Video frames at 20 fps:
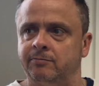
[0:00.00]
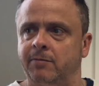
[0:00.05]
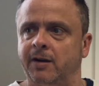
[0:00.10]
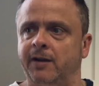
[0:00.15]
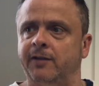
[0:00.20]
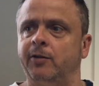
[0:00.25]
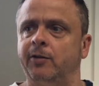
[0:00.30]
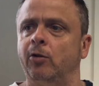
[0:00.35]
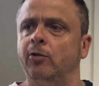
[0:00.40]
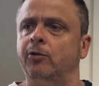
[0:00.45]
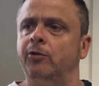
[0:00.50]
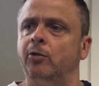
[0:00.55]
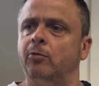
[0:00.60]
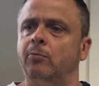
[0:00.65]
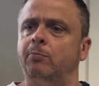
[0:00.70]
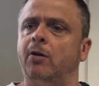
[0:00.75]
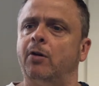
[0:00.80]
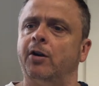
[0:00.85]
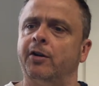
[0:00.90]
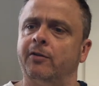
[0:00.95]
but it's
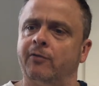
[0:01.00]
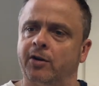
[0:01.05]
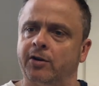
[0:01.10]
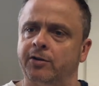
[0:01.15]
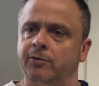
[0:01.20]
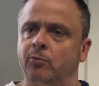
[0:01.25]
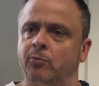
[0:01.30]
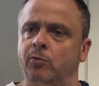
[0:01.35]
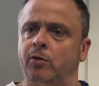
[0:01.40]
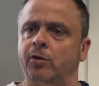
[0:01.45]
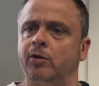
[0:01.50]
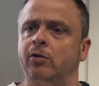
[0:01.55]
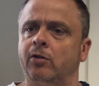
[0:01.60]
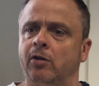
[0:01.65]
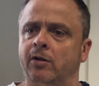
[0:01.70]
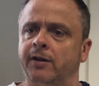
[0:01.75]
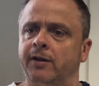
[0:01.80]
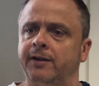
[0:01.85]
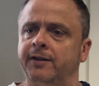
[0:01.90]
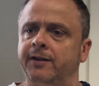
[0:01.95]
also part of our work
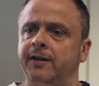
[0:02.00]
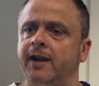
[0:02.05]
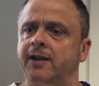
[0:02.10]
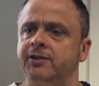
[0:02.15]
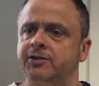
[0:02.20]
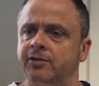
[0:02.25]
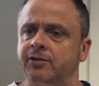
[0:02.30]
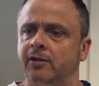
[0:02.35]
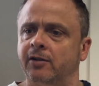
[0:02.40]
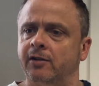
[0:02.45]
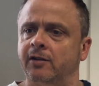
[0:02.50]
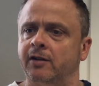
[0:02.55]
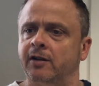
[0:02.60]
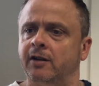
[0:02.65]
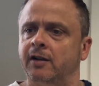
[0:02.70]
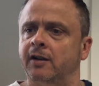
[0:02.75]
on international